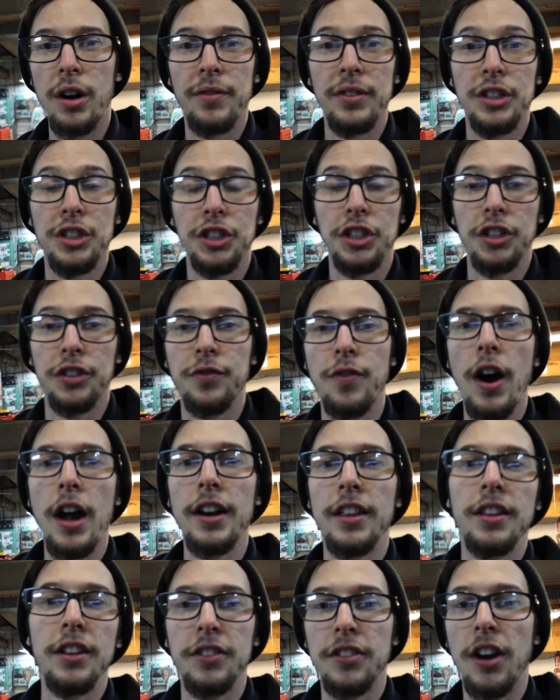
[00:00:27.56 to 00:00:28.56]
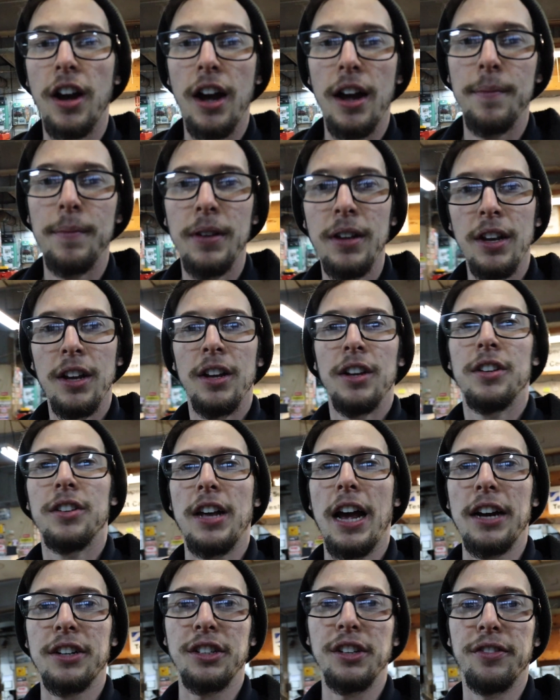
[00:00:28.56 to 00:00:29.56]
of it's just finding the time
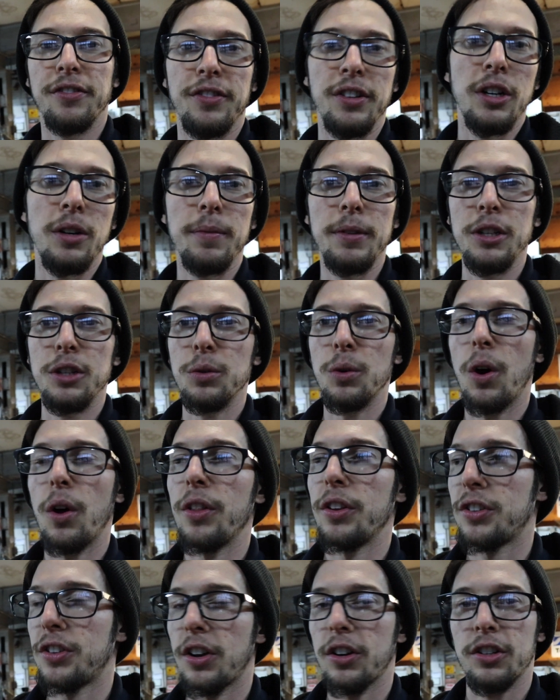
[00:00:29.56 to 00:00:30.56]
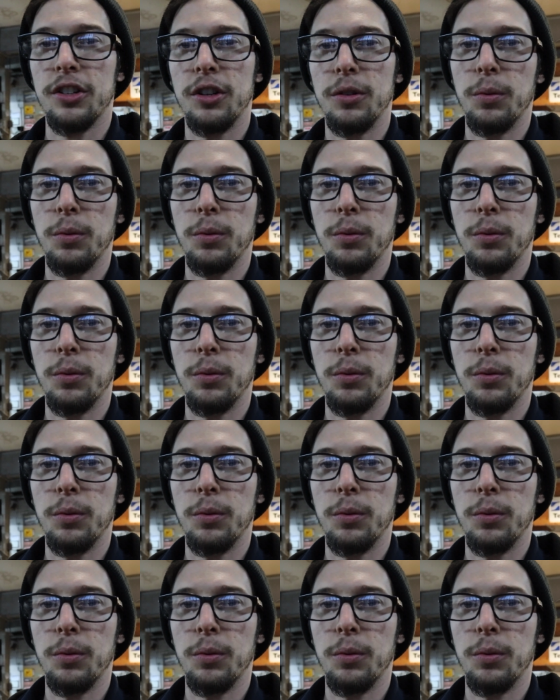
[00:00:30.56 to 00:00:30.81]
to actually film and do all this extra